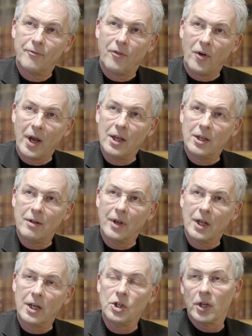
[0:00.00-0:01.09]
variety of
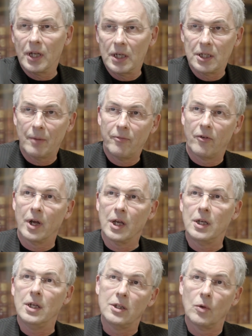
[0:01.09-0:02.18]
English and its
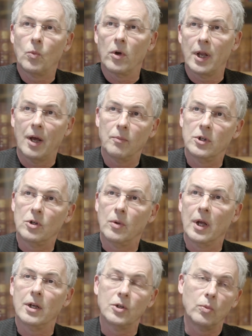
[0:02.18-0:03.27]
sub-varieties, and what happens to
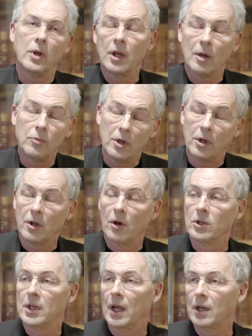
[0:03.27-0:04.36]
English when it comes into
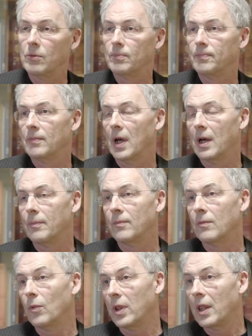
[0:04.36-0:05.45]
contact
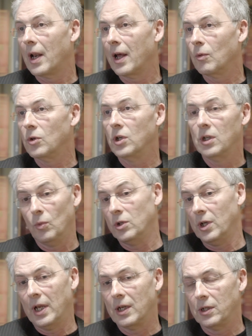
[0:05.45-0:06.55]
with other languages, which
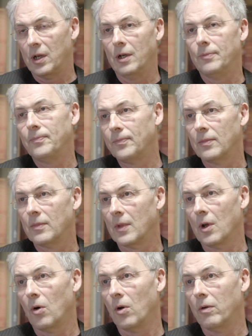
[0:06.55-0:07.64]
it has done
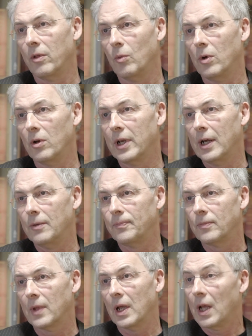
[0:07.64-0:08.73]
all over the world now.
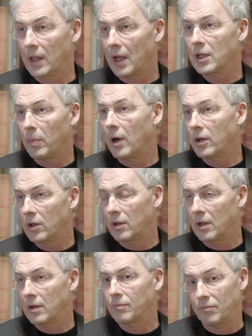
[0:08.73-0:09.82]
And that's part of
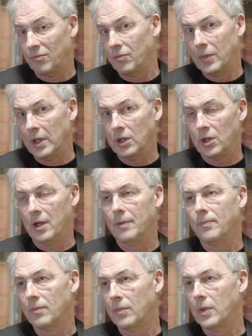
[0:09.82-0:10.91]
this
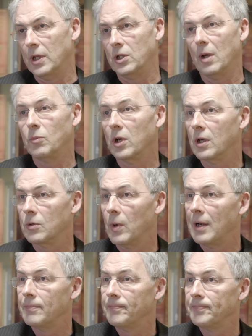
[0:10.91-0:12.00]
subject as well.